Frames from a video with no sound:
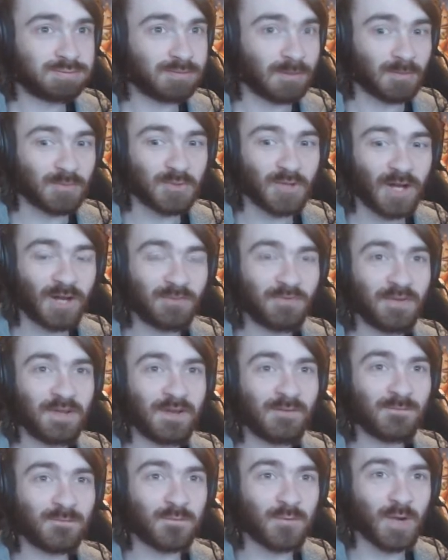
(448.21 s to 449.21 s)
I'm trying to think
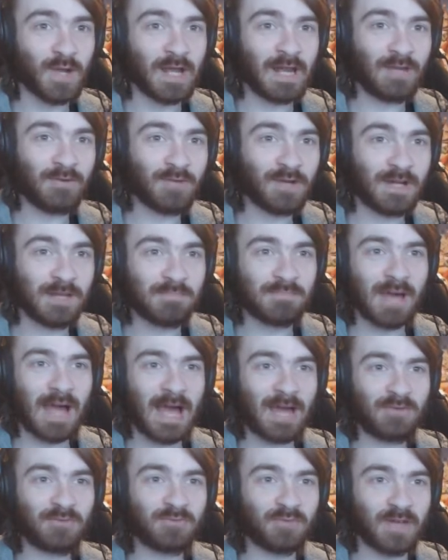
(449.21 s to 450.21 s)
of really, really
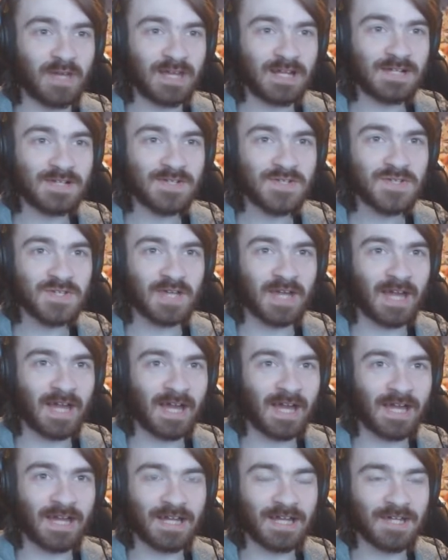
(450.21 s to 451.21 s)
bad things,
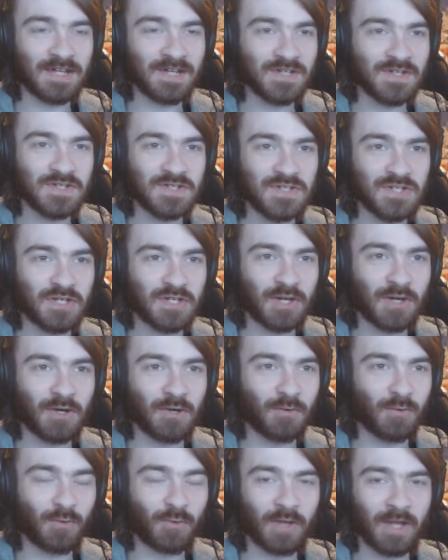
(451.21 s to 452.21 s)
and, you
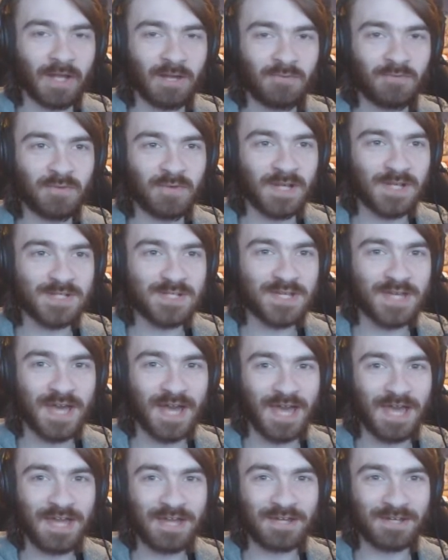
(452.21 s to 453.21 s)
know, all I can think is
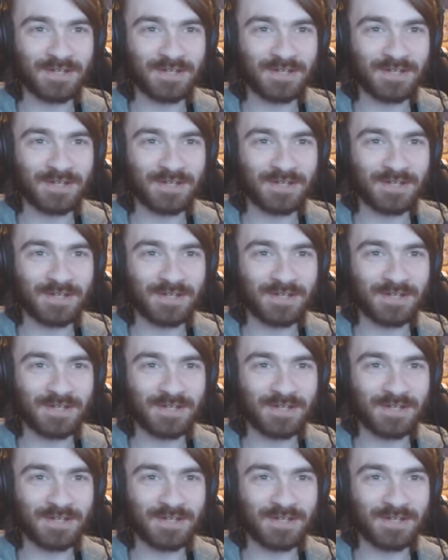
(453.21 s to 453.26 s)
cake.